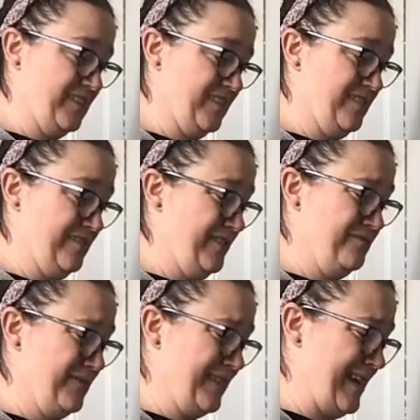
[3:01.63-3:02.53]
So you don't
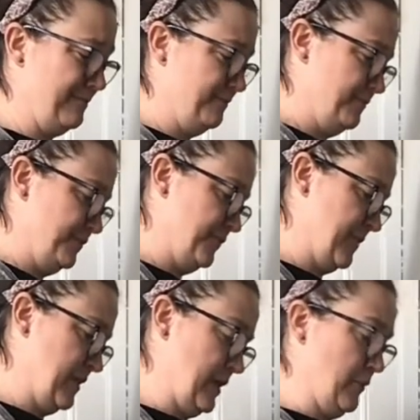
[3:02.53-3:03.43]
want that.
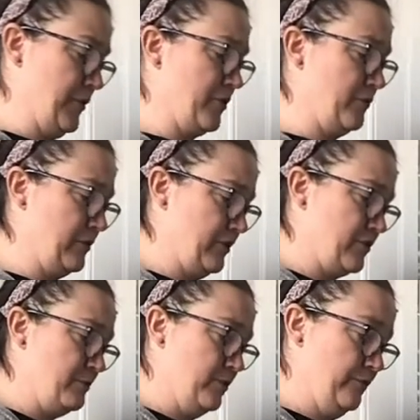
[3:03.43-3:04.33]
Not when you're going to the
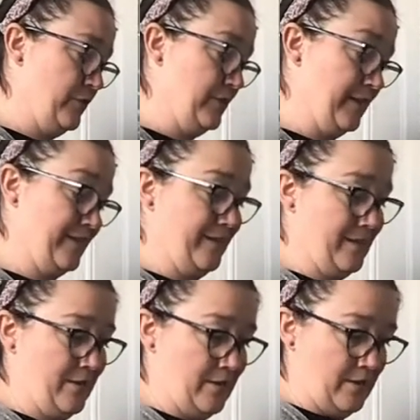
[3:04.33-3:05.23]
trouble of using
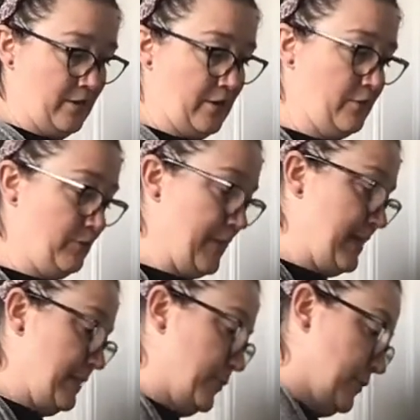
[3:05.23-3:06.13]
a real
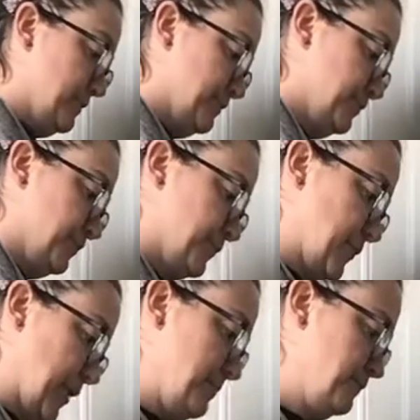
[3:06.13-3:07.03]
pineapple. Okay?